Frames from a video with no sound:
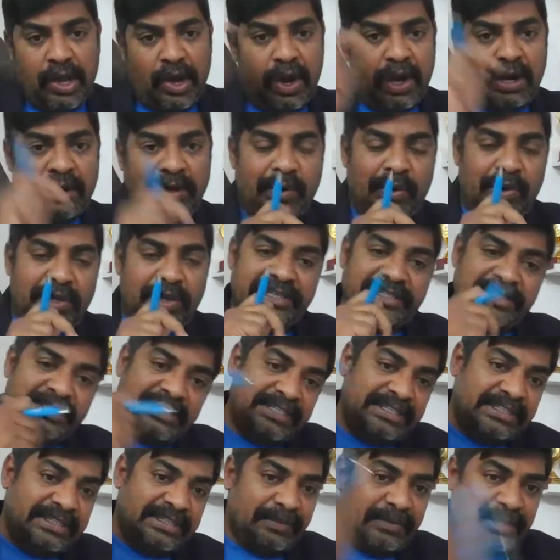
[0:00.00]
Auto is
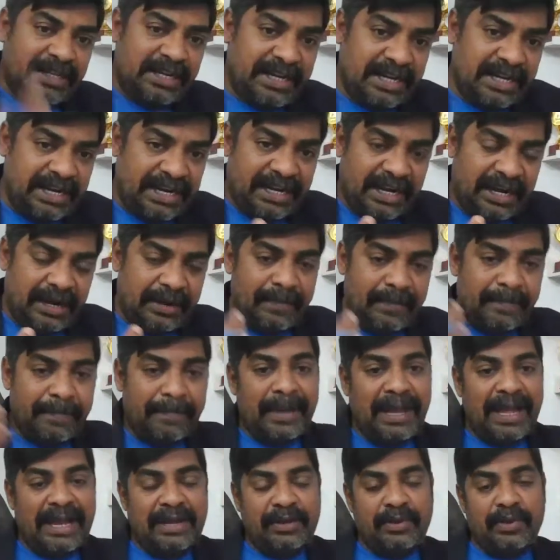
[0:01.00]
system generated,
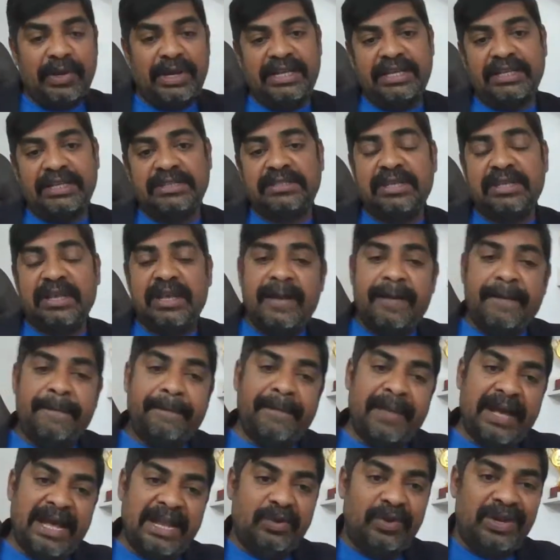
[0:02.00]
manual is
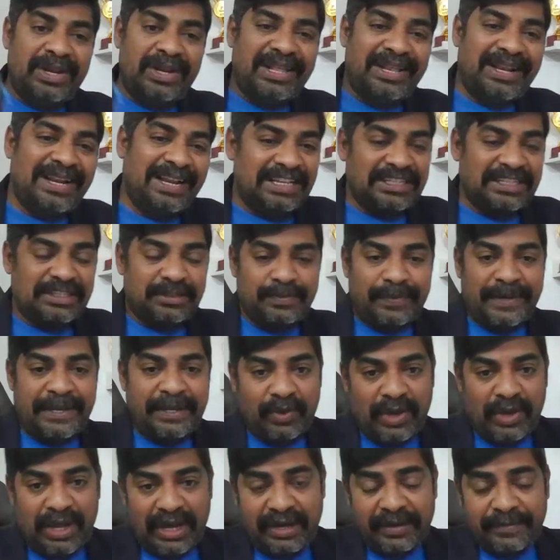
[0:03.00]
manually raised by
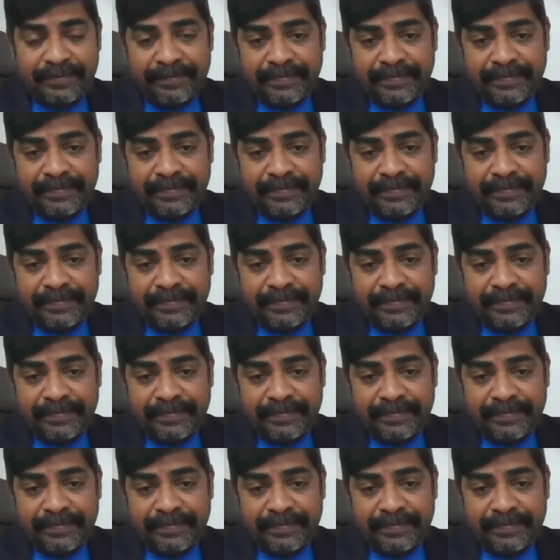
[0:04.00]
your